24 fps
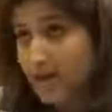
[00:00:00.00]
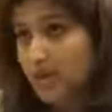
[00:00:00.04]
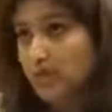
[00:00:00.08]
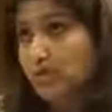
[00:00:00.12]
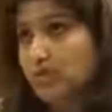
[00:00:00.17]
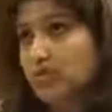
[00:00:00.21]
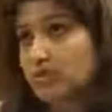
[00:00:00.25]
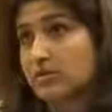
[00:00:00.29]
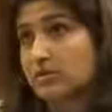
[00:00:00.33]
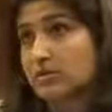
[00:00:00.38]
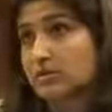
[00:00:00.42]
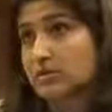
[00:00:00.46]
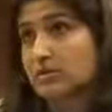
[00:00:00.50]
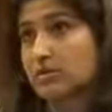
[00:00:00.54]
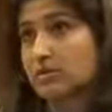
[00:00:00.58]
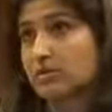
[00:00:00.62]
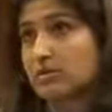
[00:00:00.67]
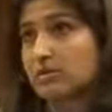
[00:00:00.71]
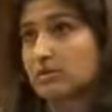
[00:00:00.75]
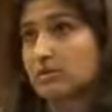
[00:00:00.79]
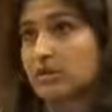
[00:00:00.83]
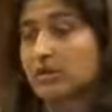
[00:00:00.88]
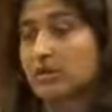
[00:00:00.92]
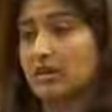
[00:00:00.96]
caused
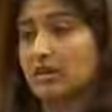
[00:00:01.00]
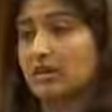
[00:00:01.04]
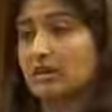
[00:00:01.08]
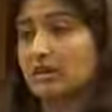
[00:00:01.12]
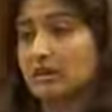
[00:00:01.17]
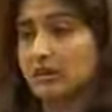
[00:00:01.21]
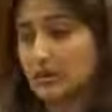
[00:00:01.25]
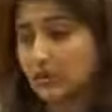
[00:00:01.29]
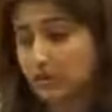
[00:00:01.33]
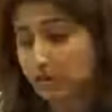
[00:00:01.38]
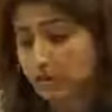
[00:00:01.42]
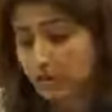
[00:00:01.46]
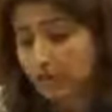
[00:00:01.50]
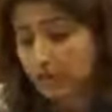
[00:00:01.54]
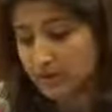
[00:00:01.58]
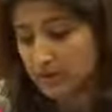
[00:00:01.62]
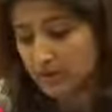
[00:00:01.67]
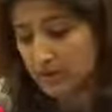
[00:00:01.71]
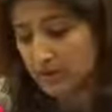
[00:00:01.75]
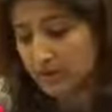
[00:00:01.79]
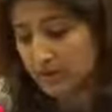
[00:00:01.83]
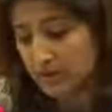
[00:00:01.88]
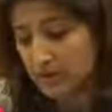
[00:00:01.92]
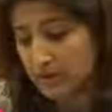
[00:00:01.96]
the internal
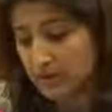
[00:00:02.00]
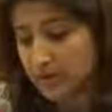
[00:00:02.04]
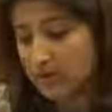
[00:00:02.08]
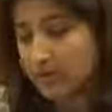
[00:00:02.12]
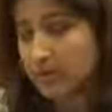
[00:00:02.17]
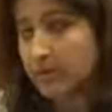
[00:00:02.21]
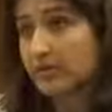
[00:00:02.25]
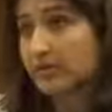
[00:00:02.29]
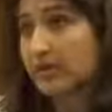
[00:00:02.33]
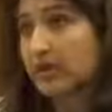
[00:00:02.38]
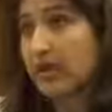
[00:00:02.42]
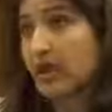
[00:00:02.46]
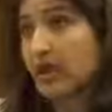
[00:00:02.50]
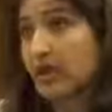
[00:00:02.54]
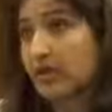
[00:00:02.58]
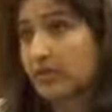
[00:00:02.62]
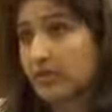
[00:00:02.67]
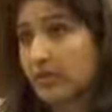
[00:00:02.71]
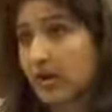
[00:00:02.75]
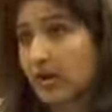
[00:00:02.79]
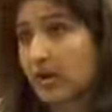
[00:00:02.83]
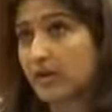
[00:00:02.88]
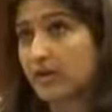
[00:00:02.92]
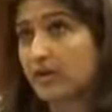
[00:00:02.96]
displacement
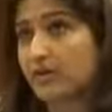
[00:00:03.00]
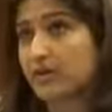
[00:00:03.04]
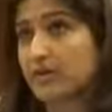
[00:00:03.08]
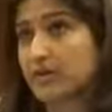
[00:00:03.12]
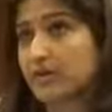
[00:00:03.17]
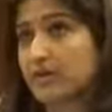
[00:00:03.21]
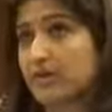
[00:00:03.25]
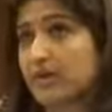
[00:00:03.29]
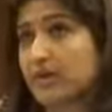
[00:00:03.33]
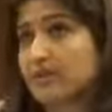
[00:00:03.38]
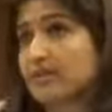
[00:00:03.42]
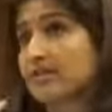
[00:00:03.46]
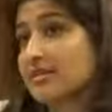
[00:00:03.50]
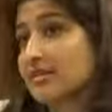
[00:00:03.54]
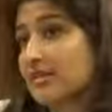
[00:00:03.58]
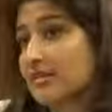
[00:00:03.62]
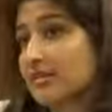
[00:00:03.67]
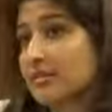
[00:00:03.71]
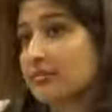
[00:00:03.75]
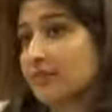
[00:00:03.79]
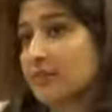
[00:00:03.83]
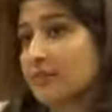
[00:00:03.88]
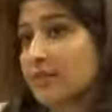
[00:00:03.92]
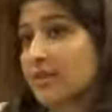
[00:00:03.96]
of others that
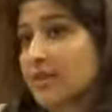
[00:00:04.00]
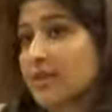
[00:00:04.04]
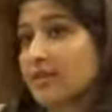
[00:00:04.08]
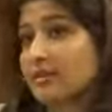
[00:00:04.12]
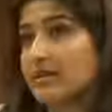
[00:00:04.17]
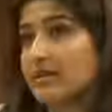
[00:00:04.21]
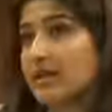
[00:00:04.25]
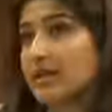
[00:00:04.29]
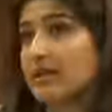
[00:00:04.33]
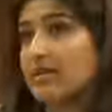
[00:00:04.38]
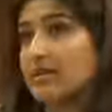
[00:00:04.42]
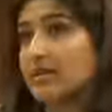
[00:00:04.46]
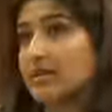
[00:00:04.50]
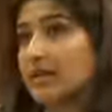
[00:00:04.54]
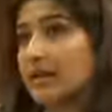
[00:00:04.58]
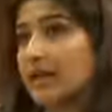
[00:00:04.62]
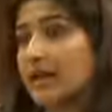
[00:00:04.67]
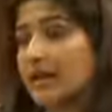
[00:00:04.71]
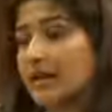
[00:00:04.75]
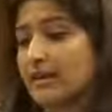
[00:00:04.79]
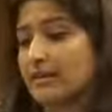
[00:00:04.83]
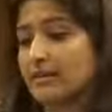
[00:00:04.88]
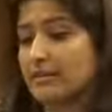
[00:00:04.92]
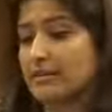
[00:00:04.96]
still remained in the
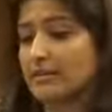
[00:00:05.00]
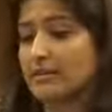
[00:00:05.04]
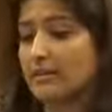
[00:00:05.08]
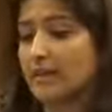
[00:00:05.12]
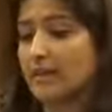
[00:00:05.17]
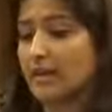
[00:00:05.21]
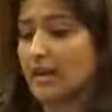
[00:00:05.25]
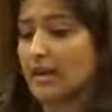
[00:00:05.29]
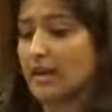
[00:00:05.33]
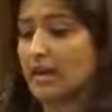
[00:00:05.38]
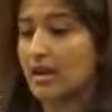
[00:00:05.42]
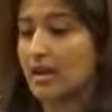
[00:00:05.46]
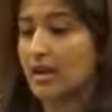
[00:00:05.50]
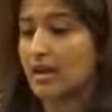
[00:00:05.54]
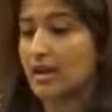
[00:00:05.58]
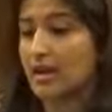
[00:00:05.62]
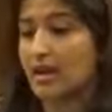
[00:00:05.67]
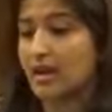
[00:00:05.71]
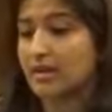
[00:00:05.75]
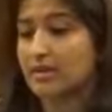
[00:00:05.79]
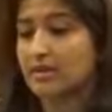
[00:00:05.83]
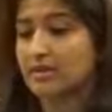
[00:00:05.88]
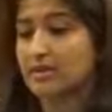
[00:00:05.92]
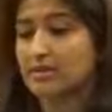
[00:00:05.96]
land.
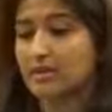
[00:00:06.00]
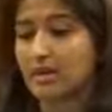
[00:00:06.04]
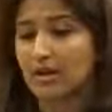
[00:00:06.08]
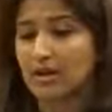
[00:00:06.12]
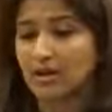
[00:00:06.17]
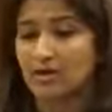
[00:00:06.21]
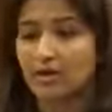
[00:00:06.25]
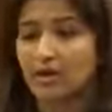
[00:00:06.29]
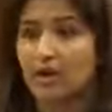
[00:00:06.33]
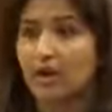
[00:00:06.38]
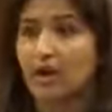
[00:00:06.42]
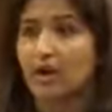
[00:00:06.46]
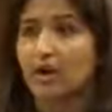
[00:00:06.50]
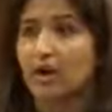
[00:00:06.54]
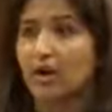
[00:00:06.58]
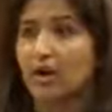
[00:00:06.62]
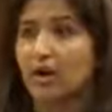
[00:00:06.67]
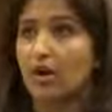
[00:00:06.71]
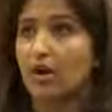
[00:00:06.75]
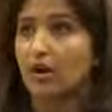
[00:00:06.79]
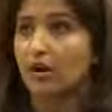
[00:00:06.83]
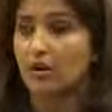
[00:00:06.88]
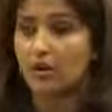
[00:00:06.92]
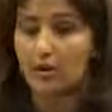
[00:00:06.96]
And so,
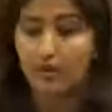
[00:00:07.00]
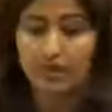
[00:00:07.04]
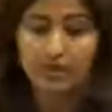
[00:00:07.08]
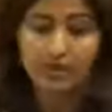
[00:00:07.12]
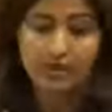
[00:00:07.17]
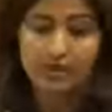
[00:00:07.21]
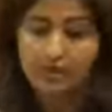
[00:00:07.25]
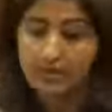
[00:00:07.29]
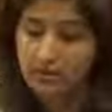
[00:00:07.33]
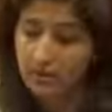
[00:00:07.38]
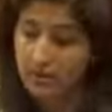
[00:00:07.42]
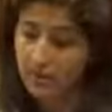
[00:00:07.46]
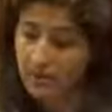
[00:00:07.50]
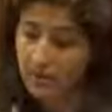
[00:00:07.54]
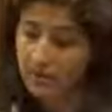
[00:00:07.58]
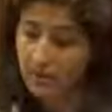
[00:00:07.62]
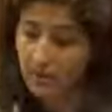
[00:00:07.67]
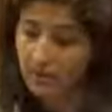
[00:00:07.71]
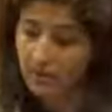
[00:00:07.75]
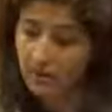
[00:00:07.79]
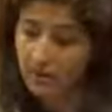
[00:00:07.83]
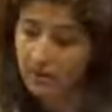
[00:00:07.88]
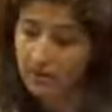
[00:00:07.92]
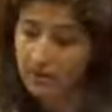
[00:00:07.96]
according to
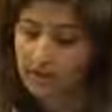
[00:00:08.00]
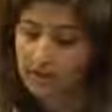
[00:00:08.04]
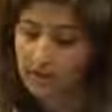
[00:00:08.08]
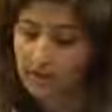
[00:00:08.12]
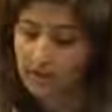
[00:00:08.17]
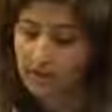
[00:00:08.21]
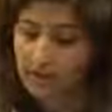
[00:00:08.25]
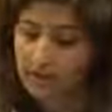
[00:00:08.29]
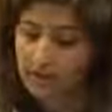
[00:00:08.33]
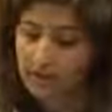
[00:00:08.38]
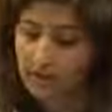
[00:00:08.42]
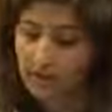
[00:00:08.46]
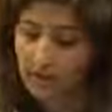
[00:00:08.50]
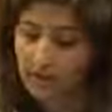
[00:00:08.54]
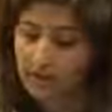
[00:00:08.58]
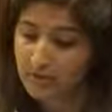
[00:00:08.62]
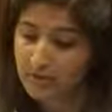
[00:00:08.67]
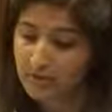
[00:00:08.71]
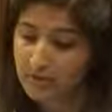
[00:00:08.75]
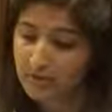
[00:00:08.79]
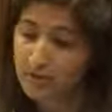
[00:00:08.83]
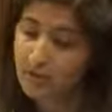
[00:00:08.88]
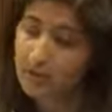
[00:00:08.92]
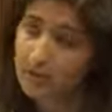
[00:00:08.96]
the guiding
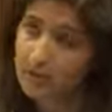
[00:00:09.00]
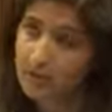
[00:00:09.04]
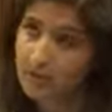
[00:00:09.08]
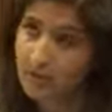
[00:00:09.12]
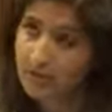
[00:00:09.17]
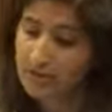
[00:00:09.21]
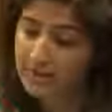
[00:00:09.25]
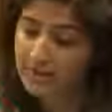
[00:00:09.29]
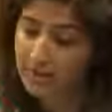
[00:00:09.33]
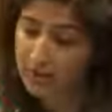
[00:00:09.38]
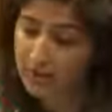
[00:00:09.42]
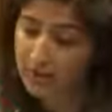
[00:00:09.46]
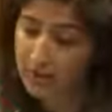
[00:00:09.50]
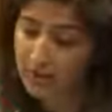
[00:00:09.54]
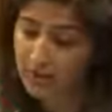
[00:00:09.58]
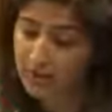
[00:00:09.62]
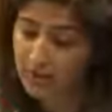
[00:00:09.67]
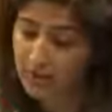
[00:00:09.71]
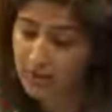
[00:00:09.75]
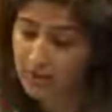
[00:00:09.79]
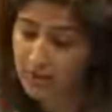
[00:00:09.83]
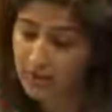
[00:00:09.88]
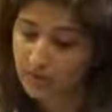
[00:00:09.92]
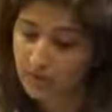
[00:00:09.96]
principle on
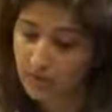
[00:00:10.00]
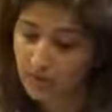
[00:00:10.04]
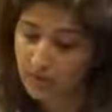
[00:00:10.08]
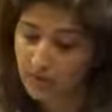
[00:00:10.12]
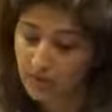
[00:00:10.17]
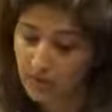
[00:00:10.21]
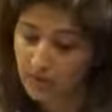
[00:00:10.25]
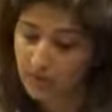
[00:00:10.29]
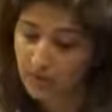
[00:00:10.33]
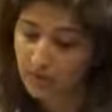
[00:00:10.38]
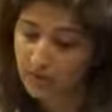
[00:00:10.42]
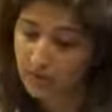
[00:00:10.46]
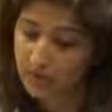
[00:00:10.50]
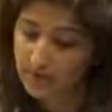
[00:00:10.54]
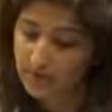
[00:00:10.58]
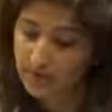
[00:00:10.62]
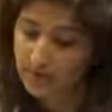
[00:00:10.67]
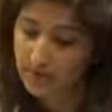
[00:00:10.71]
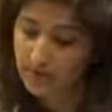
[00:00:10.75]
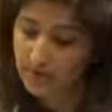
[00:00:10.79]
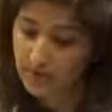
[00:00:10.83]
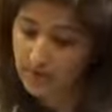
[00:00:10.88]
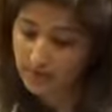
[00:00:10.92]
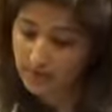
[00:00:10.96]
internal
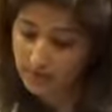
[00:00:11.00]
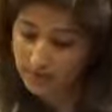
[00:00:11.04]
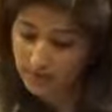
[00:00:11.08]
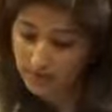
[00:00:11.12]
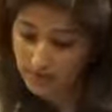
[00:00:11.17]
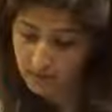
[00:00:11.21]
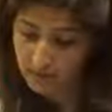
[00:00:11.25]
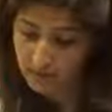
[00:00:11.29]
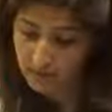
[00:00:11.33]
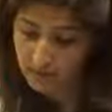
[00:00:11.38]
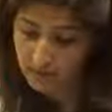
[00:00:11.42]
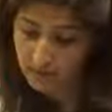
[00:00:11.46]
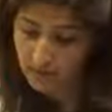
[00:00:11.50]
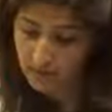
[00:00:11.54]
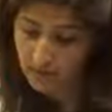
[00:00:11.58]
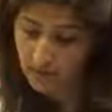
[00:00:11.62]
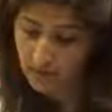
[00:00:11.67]
displacement,